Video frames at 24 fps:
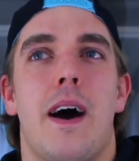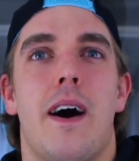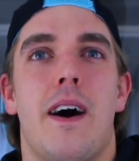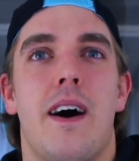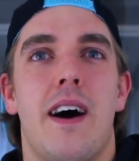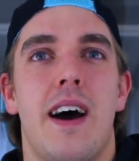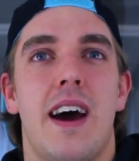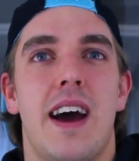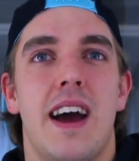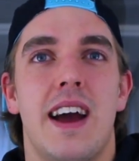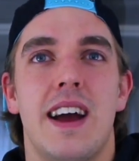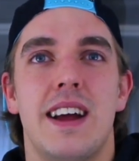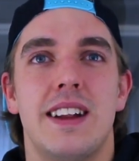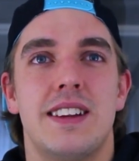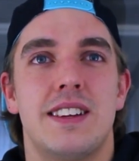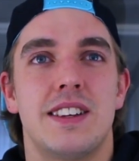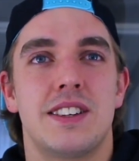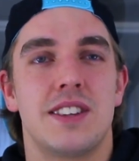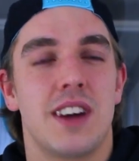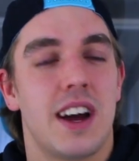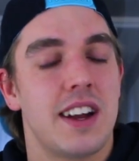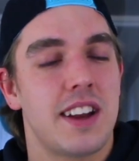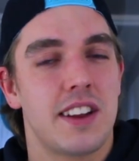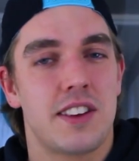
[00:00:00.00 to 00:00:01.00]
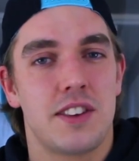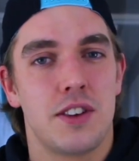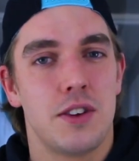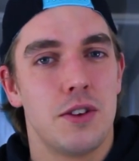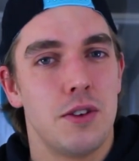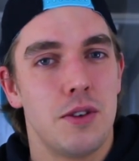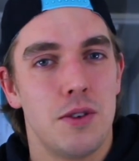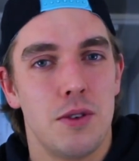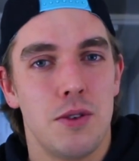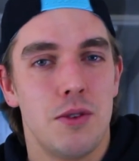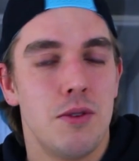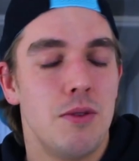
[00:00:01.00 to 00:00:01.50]
I decided
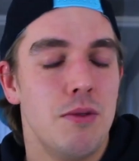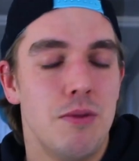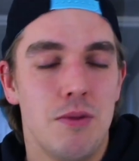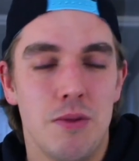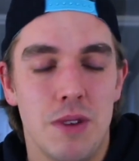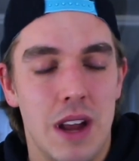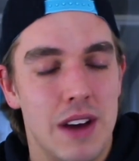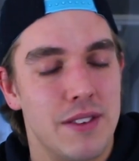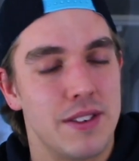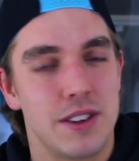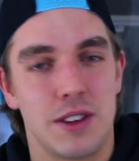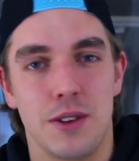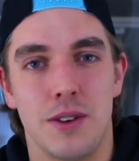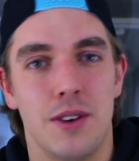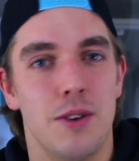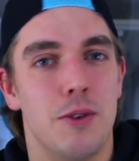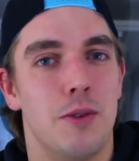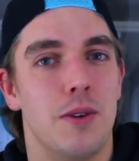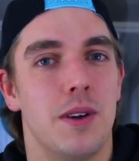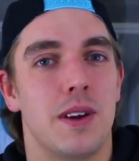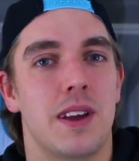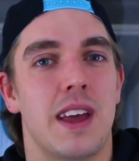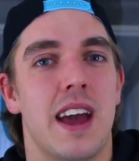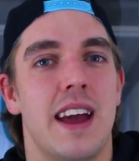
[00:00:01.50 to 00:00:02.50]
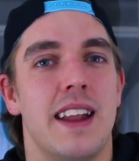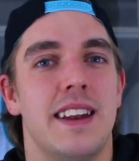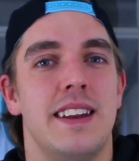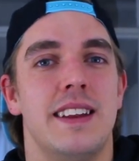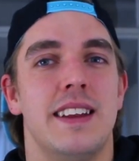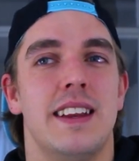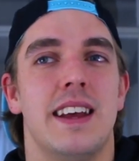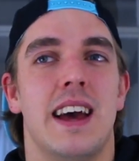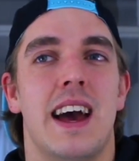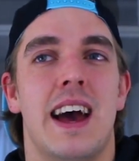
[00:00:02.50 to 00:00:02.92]
to never do it all again.